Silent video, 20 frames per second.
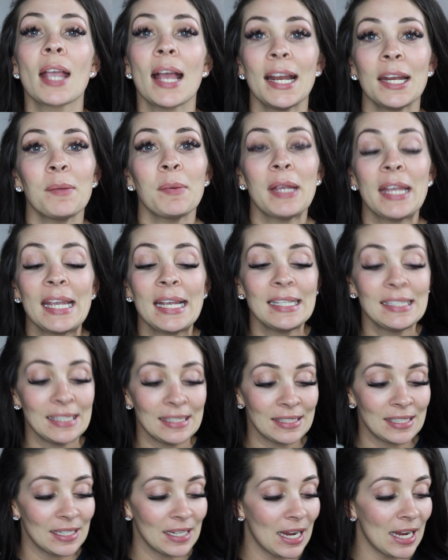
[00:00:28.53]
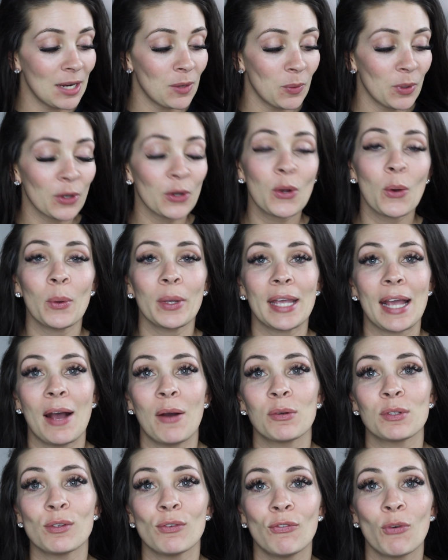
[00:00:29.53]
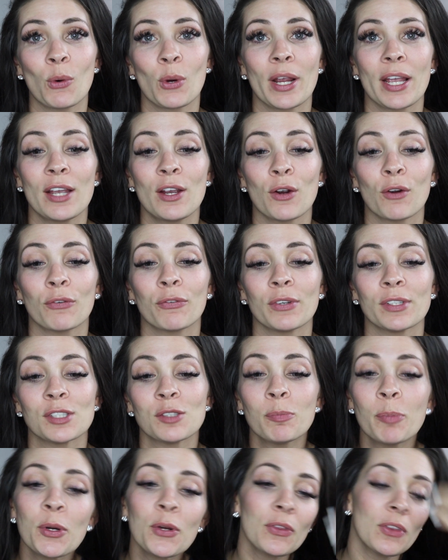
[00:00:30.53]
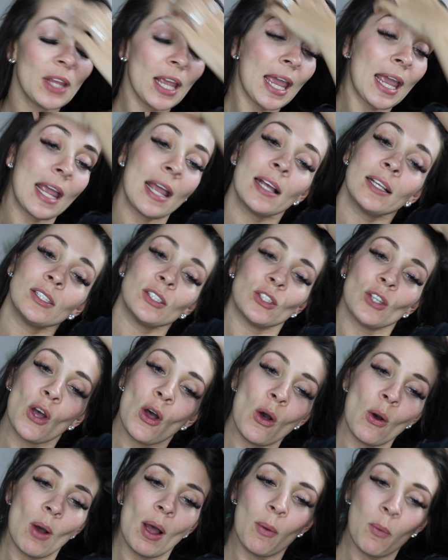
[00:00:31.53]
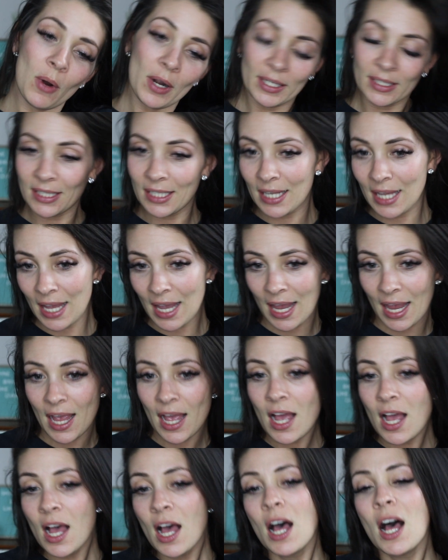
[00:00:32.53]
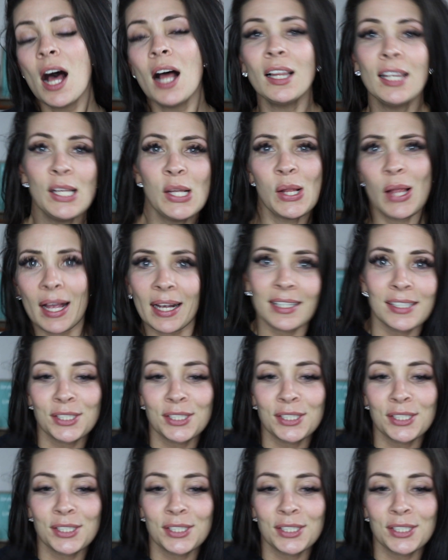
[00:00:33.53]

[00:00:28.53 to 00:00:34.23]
Anyways, tonight we are going out for a girlfriend's birthday, so I wanted to get a little